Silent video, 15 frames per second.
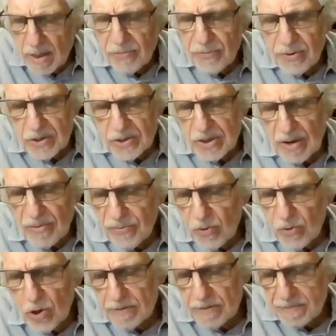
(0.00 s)
First of
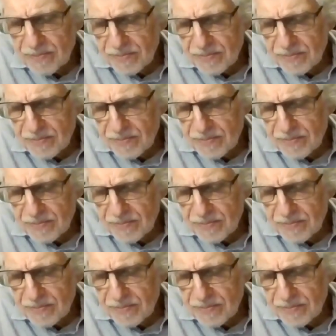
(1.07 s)
all,